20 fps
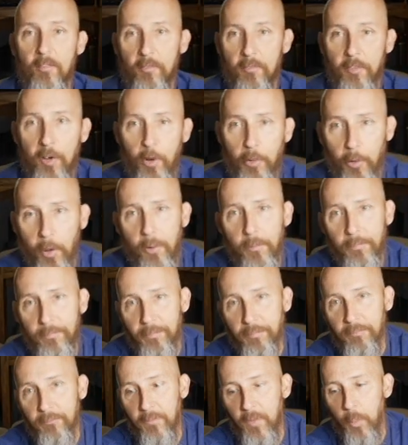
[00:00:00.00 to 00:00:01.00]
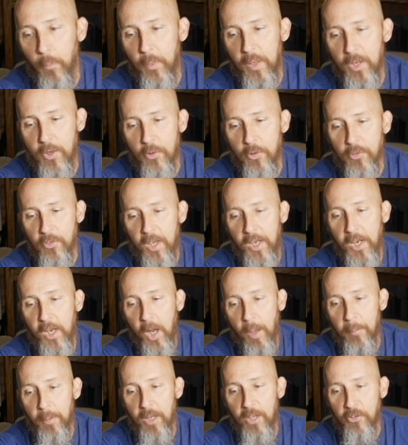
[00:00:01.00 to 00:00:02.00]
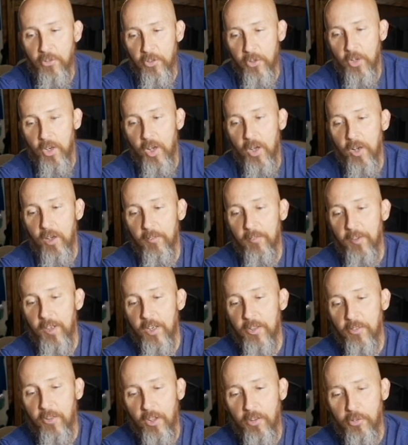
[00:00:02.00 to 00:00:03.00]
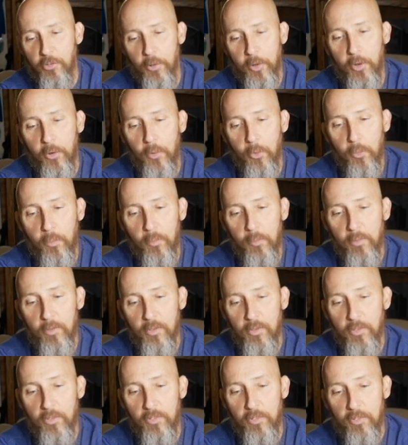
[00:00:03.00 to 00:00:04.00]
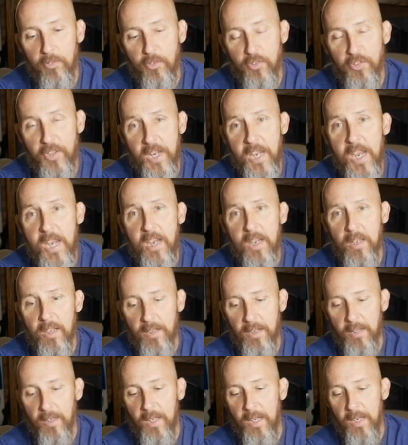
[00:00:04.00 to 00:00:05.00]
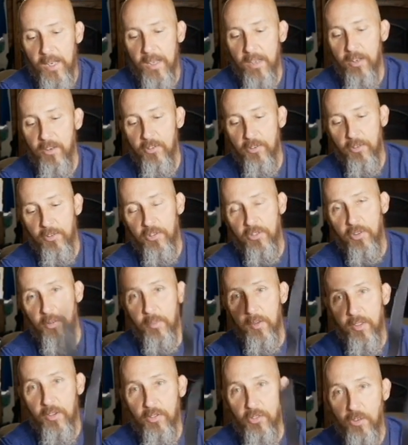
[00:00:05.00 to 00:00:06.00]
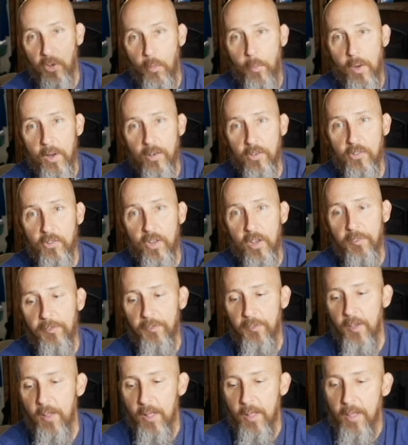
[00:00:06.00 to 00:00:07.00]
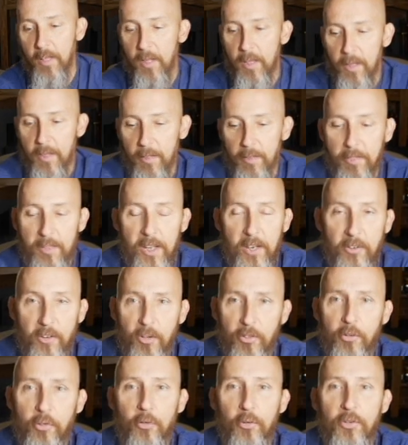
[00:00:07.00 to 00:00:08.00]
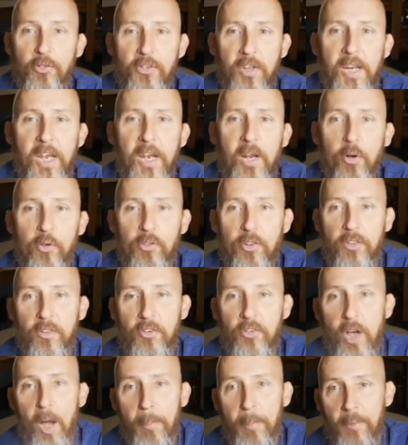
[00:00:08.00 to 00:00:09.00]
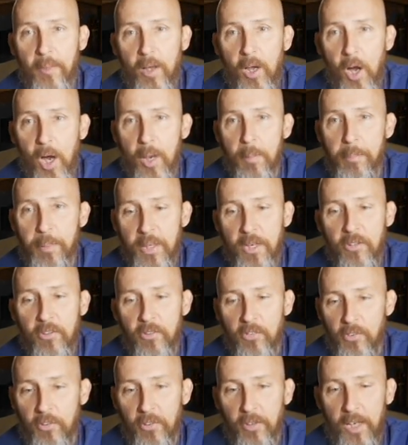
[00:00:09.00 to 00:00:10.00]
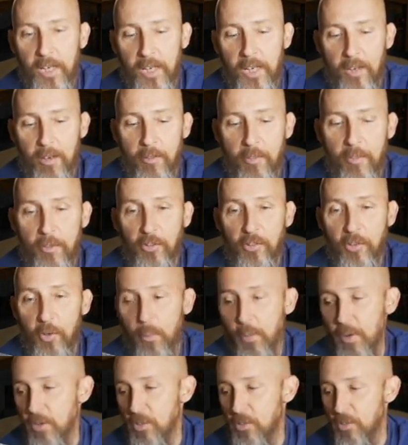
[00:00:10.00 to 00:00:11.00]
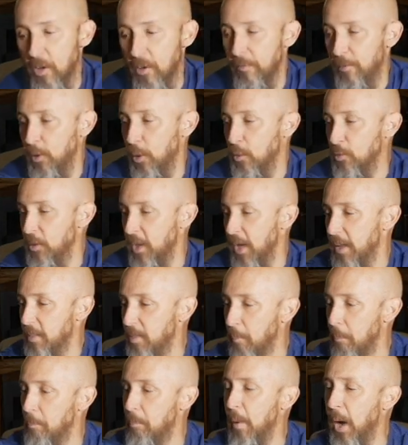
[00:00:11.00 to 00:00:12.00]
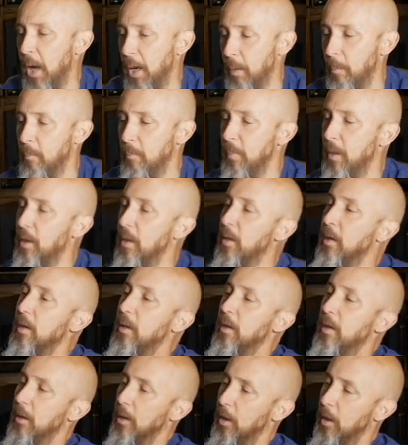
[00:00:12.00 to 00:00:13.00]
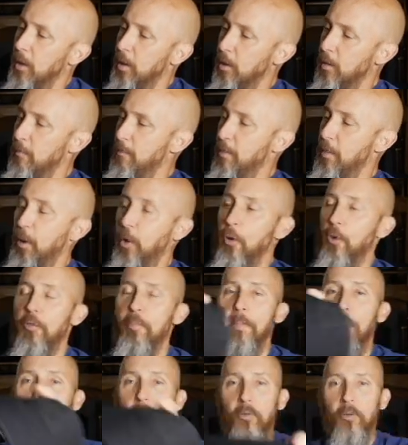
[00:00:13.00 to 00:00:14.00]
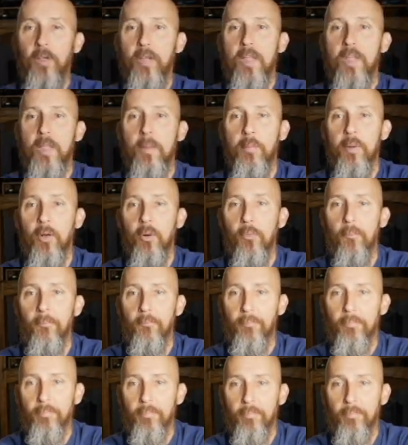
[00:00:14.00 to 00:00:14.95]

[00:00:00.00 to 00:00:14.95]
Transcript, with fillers: Velcro. We use a combination of industrial sticky and some of the sew-on stuff. The industrial sticky goes at the top of the cod piece, and the sew-on stuff goes at the bottom of the girth belt in the middle.